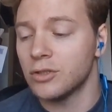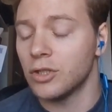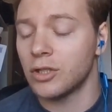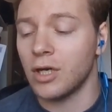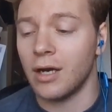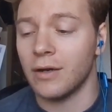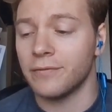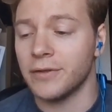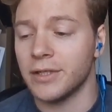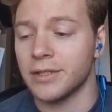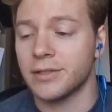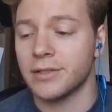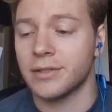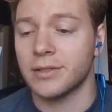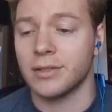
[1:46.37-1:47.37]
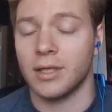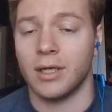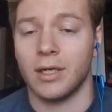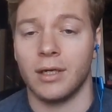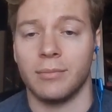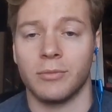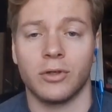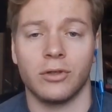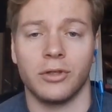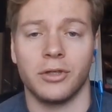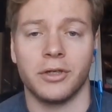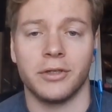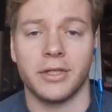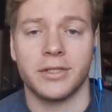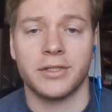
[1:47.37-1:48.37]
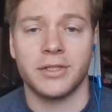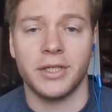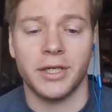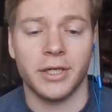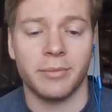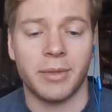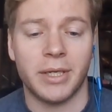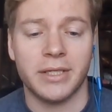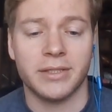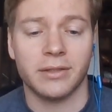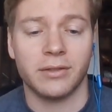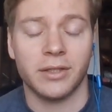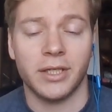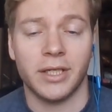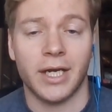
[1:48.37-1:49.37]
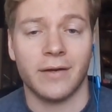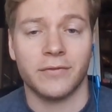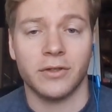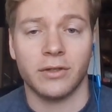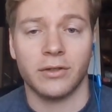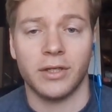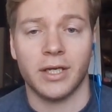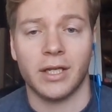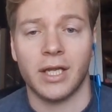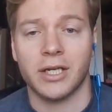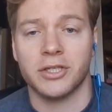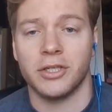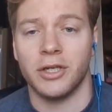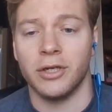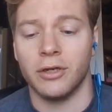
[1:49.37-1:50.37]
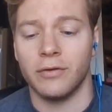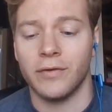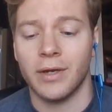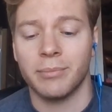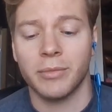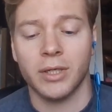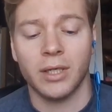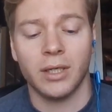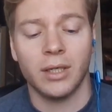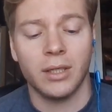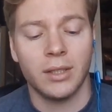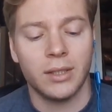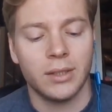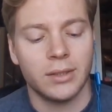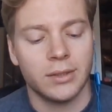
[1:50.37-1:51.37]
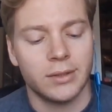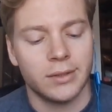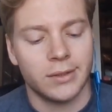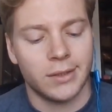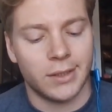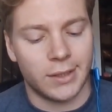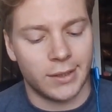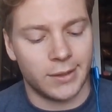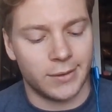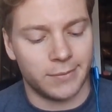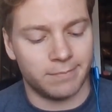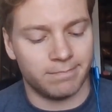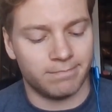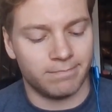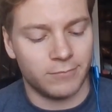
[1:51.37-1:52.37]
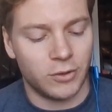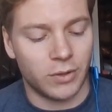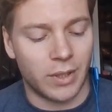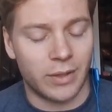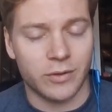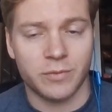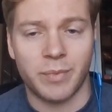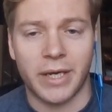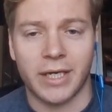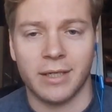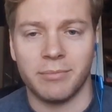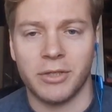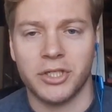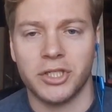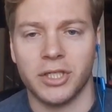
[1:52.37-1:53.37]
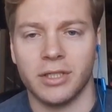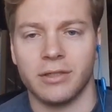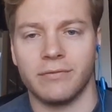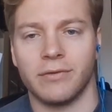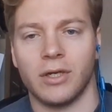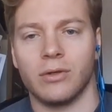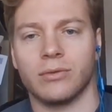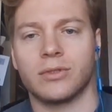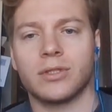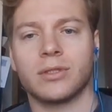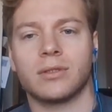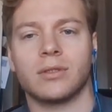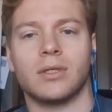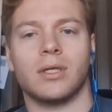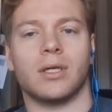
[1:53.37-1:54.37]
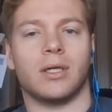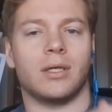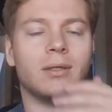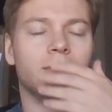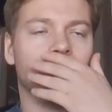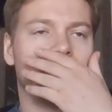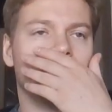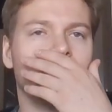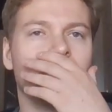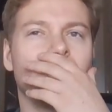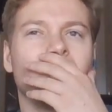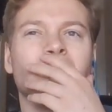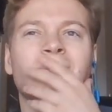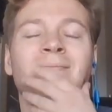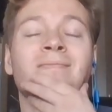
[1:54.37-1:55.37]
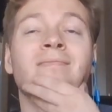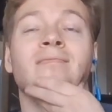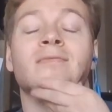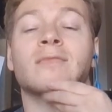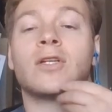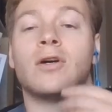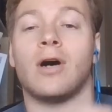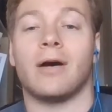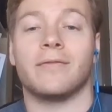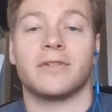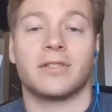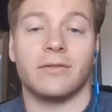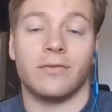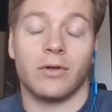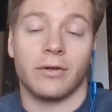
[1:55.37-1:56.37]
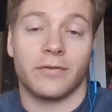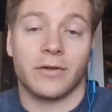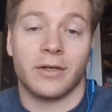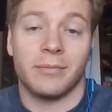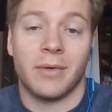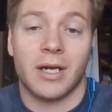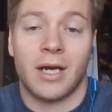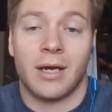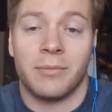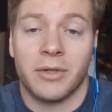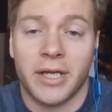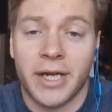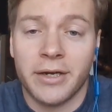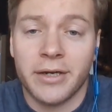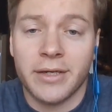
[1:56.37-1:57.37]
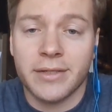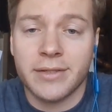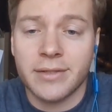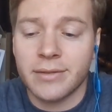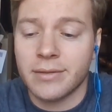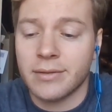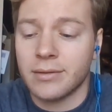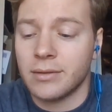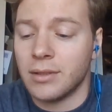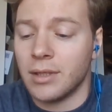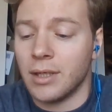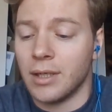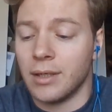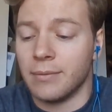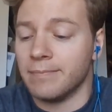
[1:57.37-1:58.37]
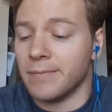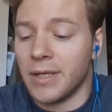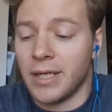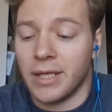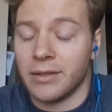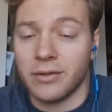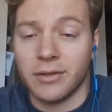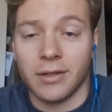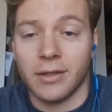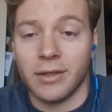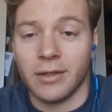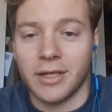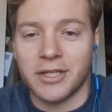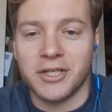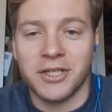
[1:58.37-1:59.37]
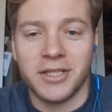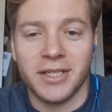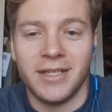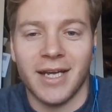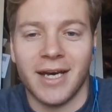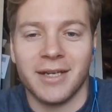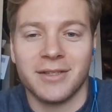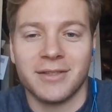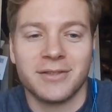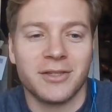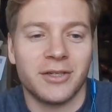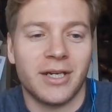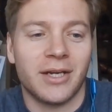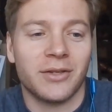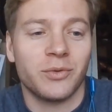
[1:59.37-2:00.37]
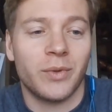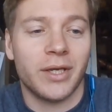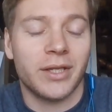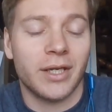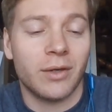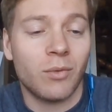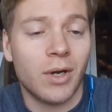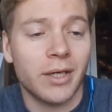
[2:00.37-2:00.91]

took office earlier this year, basically after the election in November. I was back in Michigan to vote. Um, Obviously voted for Kamala Harris, and the election did not turn out the way that I